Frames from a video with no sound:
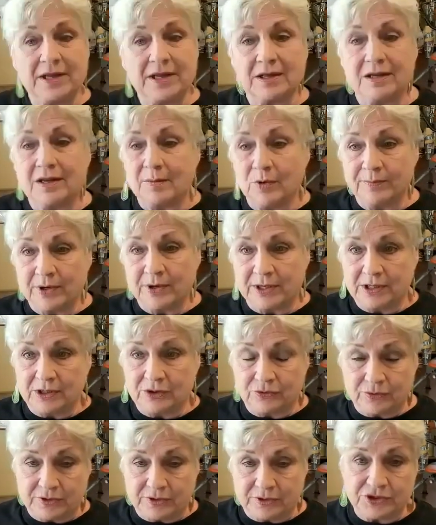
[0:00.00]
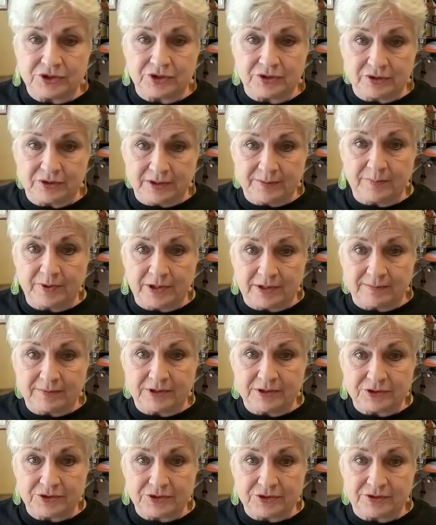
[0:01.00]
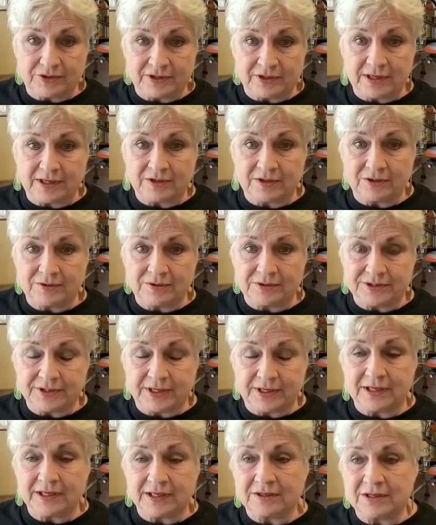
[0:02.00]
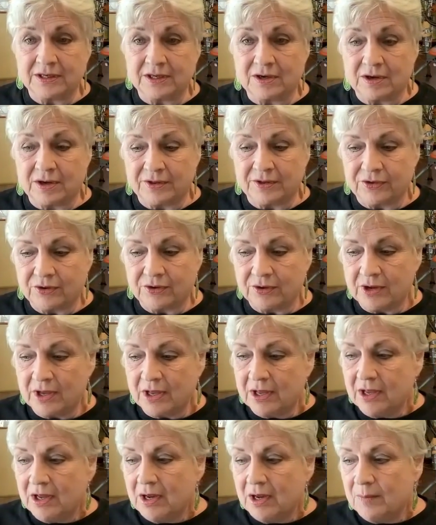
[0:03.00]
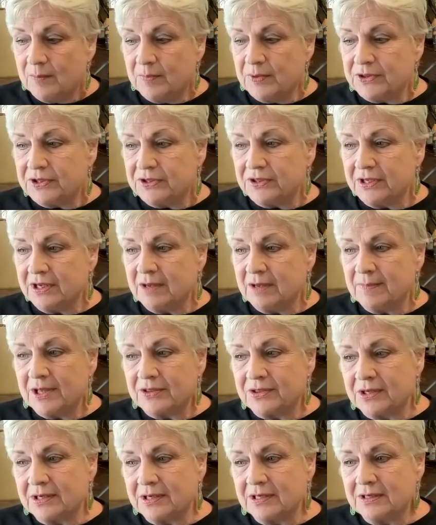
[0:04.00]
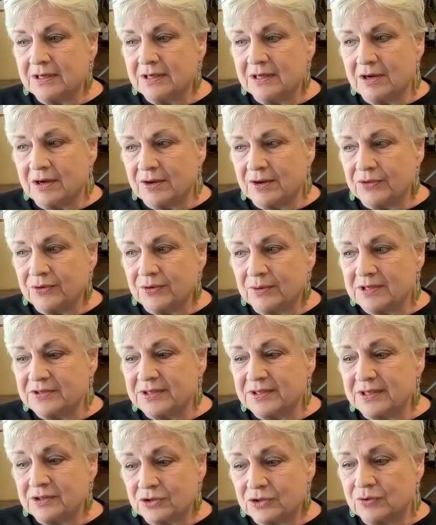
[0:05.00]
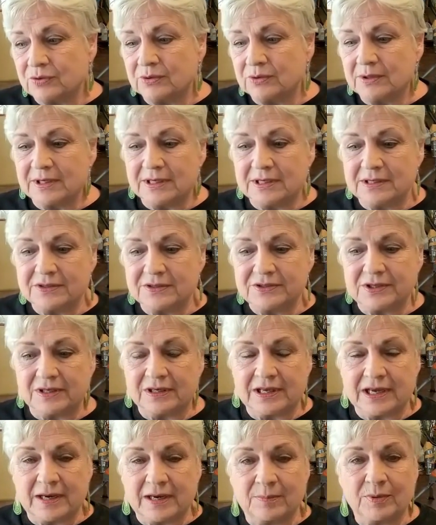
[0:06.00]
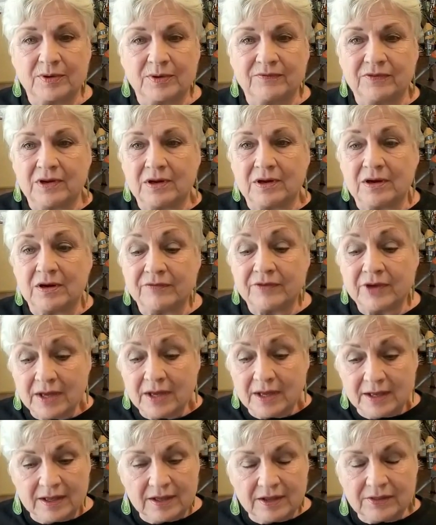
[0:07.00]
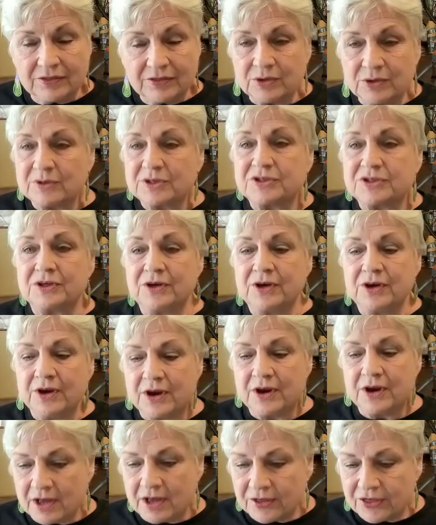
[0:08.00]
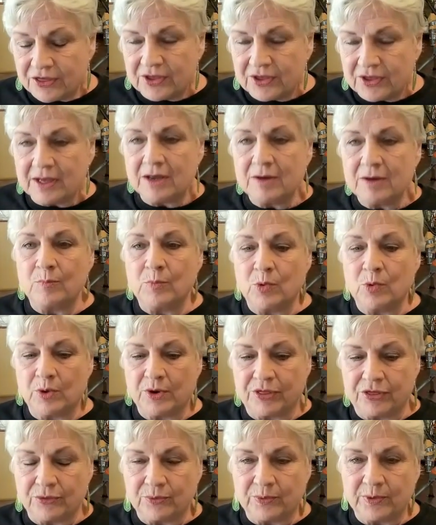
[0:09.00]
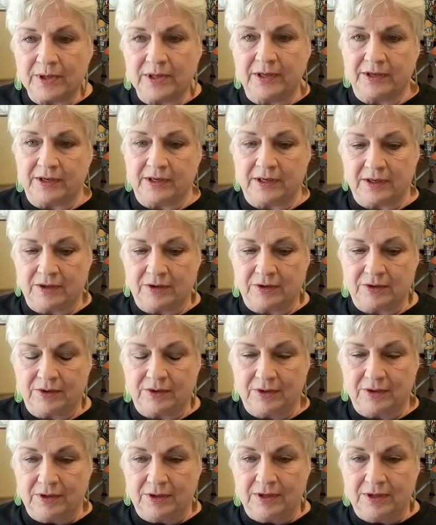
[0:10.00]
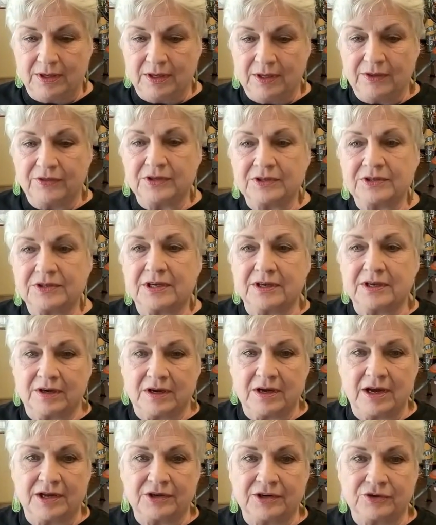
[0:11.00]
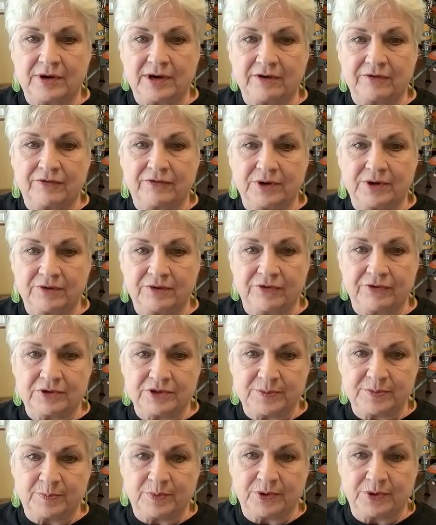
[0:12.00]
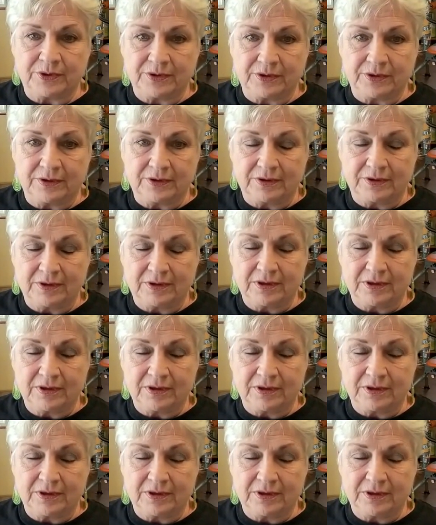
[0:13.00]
a lot more money traditionally published than I do as an indie author. But the thing about the indie author is it truly is a labor of love. There is nothing more thrilling than to get a contract for your first book